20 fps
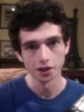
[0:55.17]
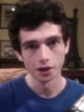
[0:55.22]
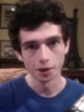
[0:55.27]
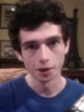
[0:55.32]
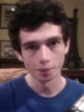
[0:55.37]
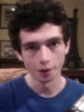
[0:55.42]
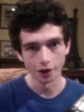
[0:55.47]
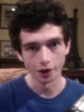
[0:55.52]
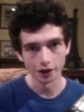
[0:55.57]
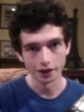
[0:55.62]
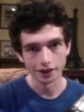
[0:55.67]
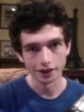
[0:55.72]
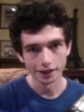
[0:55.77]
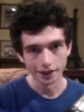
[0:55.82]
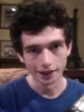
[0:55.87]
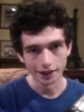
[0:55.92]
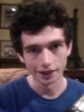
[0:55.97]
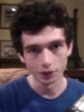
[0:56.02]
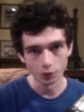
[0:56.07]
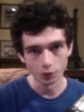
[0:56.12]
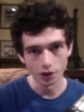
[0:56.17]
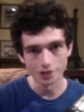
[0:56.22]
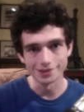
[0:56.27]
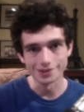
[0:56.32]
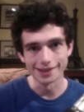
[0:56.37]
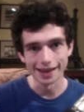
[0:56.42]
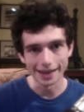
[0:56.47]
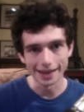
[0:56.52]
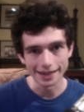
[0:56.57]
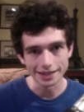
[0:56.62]
But anyways,
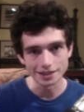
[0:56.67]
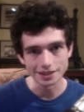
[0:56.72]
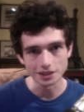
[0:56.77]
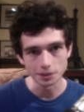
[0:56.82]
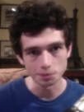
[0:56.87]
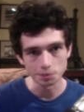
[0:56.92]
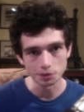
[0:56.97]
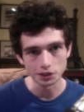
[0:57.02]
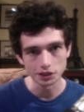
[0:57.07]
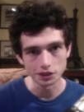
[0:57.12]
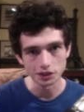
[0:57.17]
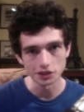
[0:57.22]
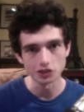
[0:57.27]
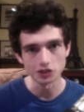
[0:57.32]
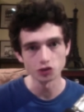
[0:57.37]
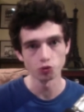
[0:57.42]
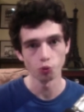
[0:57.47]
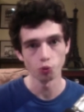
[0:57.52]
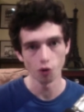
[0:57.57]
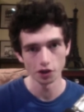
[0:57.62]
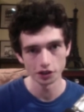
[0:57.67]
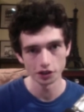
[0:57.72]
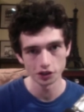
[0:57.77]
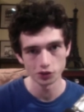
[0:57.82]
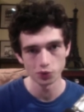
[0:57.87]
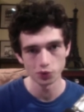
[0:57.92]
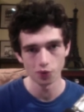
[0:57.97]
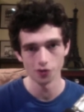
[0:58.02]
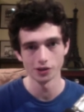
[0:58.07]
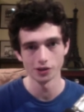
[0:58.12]
KDP
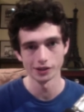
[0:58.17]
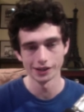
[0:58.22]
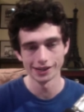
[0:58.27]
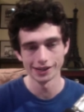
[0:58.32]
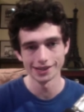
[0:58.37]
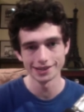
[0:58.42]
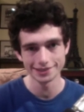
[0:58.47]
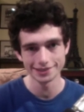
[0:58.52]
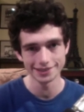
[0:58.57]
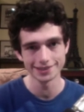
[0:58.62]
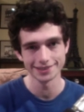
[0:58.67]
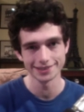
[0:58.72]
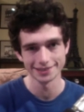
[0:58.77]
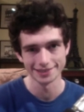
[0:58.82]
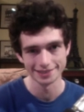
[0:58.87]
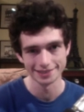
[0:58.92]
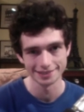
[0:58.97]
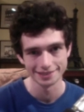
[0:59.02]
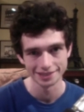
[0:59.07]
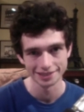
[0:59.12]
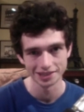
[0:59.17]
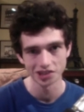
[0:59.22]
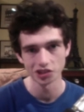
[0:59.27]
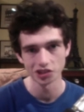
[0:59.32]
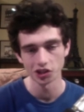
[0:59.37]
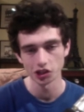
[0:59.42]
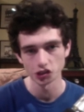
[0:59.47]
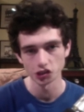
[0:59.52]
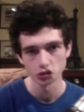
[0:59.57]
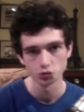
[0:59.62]
2020, is it
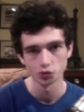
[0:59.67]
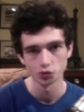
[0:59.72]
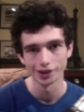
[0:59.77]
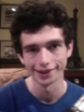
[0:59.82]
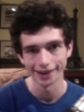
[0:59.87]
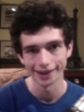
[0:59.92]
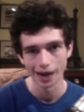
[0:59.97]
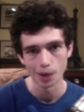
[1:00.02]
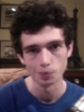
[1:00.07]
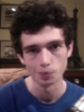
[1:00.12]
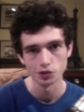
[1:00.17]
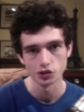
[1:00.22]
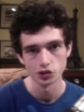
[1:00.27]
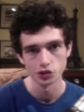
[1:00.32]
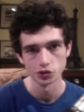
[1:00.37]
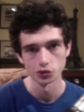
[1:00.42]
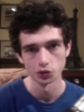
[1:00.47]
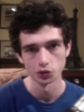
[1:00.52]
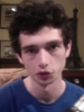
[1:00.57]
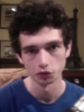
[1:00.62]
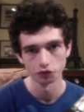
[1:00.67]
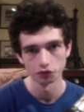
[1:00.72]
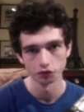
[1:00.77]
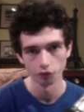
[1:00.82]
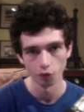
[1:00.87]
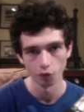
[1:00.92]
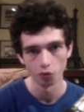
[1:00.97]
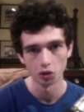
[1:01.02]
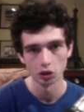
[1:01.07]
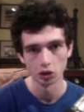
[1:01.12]
still a great opportunity
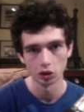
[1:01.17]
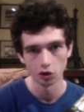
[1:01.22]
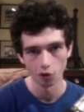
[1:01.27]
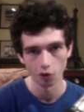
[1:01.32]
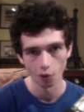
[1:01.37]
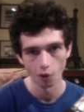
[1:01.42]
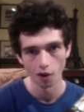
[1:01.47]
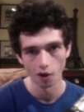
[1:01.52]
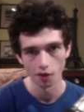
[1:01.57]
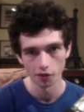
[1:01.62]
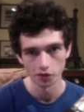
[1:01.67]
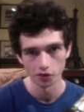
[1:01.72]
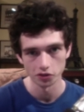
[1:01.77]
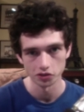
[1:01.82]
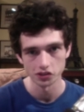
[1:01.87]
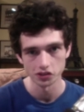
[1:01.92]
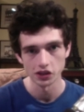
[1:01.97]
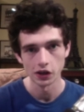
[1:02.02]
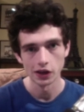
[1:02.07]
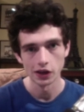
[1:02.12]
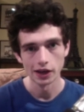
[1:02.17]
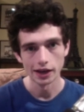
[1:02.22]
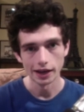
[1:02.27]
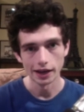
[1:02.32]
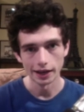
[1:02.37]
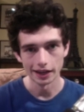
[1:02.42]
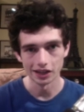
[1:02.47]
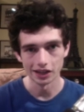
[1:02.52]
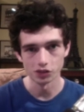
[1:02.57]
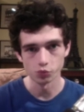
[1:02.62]
for authors?
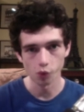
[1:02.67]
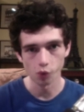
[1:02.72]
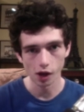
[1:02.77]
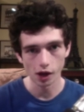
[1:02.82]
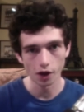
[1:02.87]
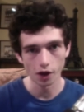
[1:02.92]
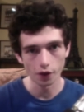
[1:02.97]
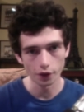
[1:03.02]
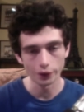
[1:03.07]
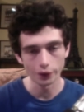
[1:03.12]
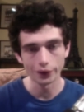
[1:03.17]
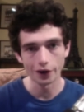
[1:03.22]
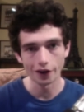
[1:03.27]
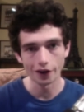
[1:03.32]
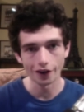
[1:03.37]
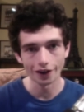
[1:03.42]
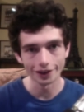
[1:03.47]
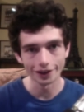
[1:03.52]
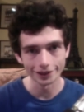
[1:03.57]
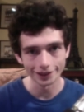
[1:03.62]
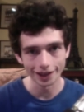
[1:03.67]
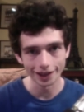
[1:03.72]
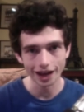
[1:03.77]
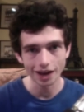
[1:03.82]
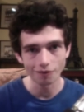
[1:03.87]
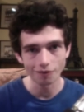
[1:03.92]
And while there are a lot